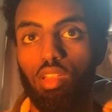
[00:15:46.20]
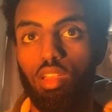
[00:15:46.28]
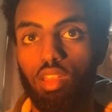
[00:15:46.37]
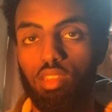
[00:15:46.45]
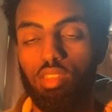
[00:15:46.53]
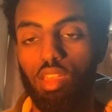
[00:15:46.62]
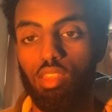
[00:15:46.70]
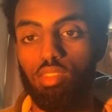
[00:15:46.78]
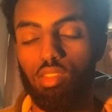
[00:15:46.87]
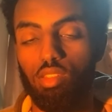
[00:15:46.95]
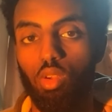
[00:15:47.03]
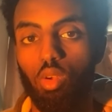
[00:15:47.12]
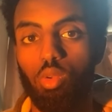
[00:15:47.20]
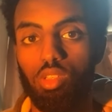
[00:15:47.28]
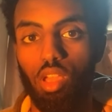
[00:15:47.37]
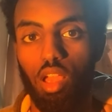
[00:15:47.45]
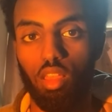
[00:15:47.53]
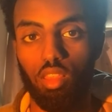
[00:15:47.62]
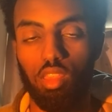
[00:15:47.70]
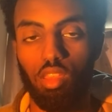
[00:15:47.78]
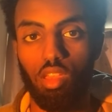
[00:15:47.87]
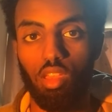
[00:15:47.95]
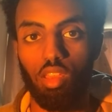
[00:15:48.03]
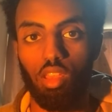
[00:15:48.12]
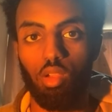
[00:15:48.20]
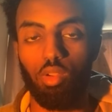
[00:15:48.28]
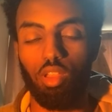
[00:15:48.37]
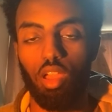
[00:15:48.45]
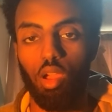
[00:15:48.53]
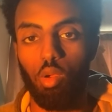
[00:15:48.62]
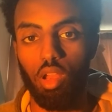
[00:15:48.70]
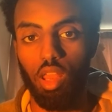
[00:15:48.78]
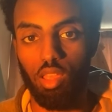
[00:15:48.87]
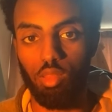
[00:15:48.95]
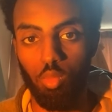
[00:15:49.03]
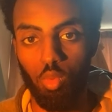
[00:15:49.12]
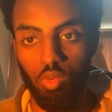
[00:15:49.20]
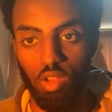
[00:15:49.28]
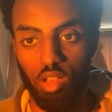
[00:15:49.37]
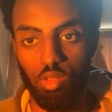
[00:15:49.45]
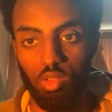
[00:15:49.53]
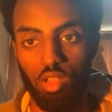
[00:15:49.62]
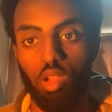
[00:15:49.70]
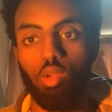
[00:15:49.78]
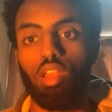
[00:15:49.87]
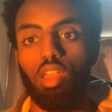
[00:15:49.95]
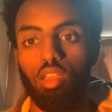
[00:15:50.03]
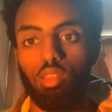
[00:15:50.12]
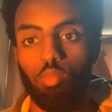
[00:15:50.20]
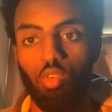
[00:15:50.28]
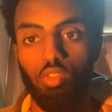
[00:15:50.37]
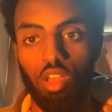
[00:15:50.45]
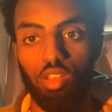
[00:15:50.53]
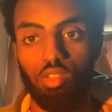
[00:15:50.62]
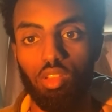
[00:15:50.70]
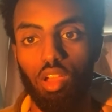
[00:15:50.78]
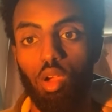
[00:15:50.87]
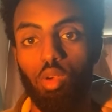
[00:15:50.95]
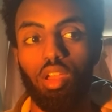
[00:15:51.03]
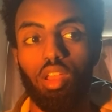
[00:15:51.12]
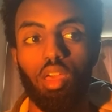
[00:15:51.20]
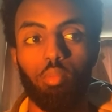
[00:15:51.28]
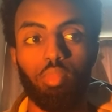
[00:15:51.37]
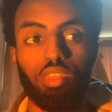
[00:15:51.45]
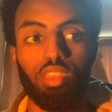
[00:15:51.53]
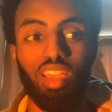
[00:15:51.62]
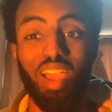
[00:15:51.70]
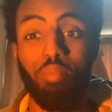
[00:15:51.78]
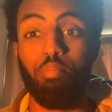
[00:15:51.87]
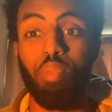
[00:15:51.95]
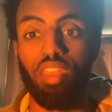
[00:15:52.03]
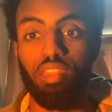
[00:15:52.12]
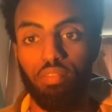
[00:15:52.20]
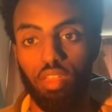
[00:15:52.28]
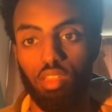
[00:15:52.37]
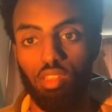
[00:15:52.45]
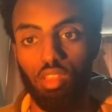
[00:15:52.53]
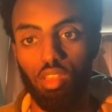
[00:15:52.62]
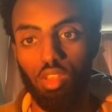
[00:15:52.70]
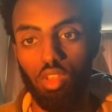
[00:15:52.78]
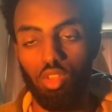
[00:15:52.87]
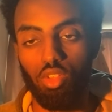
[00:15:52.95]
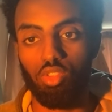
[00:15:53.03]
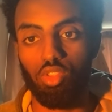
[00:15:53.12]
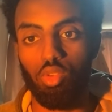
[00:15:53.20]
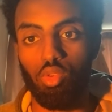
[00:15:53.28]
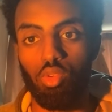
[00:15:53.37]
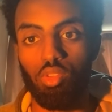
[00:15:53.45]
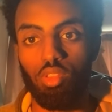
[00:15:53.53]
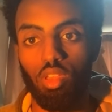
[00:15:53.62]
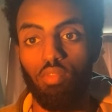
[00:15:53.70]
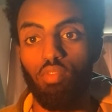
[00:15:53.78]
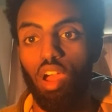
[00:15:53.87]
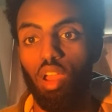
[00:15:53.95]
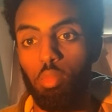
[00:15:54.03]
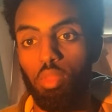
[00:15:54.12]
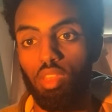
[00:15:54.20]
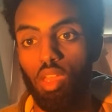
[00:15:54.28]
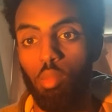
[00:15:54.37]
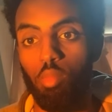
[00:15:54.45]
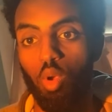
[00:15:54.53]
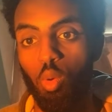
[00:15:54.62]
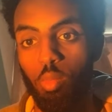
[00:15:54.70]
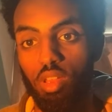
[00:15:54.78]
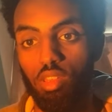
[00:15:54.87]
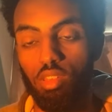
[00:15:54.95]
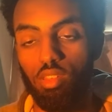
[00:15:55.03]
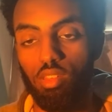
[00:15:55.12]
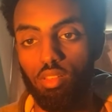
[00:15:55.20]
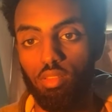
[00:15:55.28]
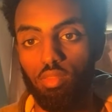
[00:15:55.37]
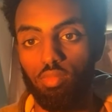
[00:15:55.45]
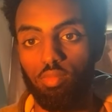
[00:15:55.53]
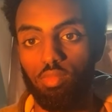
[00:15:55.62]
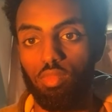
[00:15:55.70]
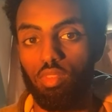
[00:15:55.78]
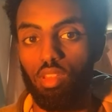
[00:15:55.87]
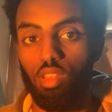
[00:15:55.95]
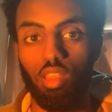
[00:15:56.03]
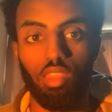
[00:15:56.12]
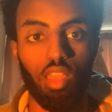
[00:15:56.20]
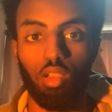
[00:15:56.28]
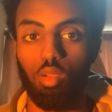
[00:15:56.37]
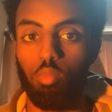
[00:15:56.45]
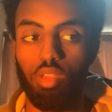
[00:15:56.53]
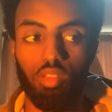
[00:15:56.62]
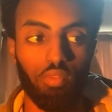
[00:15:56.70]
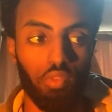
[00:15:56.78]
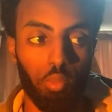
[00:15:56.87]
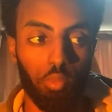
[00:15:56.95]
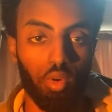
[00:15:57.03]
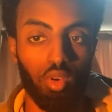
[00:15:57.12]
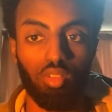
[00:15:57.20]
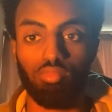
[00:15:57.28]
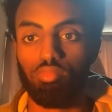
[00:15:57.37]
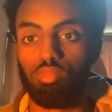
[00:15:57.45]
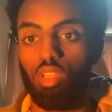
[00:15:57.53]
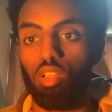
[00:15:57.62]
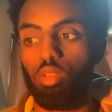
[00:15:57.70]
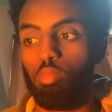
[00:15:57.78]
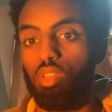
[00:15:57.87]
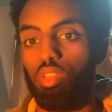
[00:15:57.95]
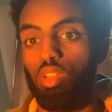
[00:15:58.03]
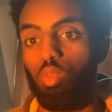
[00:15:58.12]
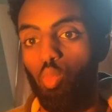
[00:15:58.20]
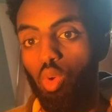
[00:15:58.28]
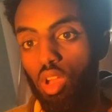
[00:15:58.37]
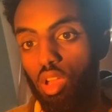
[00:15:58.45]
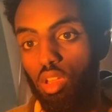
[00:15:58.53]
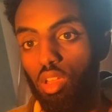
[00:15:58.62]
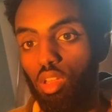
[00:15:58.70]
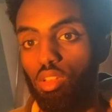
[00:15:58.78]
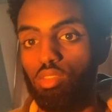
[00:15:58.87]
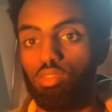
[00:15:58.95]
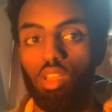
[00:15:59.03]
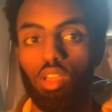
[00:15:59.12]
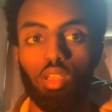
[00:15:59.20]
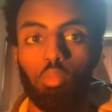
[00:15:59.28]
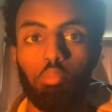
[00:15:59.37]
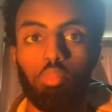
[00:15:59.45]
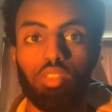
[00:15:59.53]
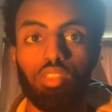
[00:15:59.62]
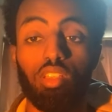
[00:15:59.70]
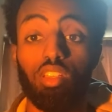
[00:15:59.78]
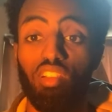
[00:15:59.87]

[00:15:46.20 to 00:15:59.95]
in a sense, you're always thinking, okay, how can I add more value? How can I add more value? How can I be a benefit to the environment that I'm coming in? And that can be in football, that can be in work, that can be in